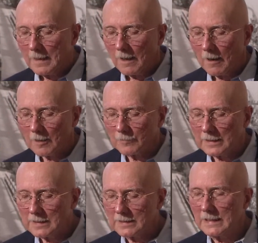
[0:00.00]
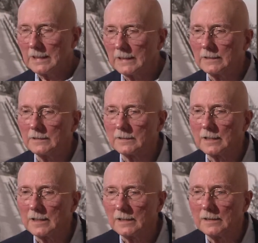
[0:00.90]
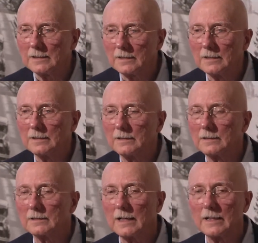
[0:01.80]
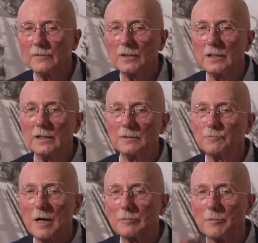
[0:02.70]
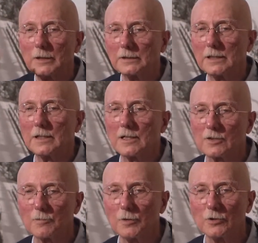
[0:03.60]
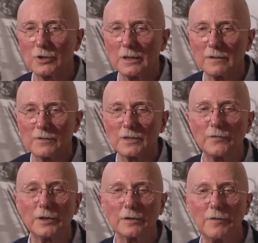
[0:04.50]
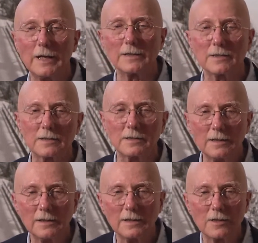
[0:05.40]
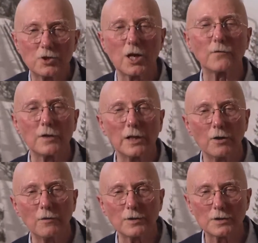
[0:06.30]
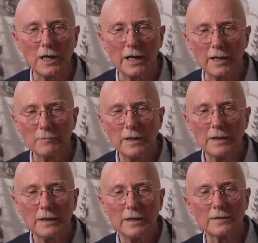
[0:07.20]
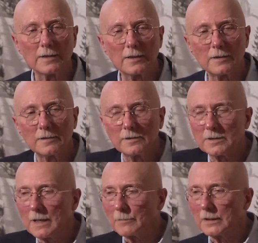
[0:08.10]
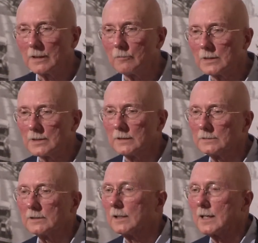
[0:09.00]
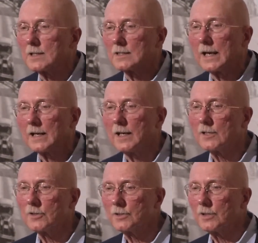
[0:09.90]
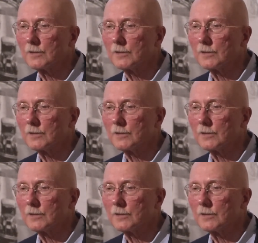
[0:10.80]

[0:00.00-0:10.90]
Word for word: are we seeing the kind of the probability distribution of severe events shifting over time? And so something that was, a, let us say, a hundred-year